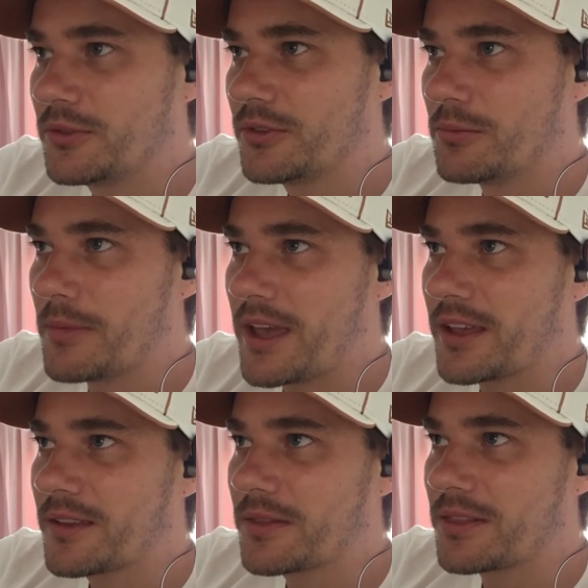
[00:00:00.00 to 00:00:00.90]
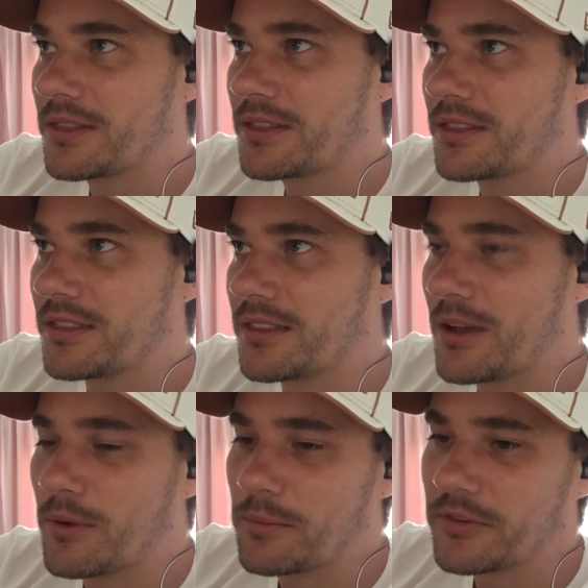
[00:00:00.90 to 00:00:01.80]
make
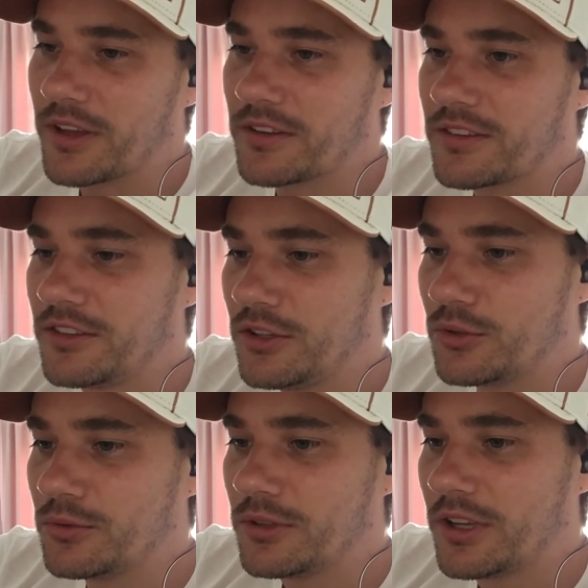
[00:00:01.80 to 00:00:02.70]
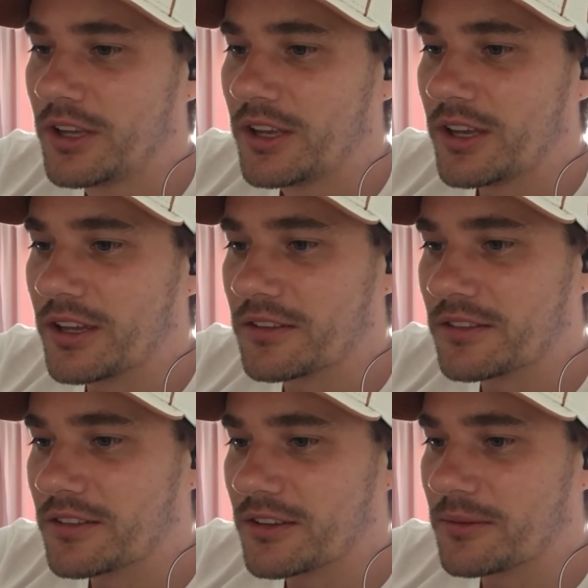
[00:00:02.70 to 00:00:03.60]
their websites new, and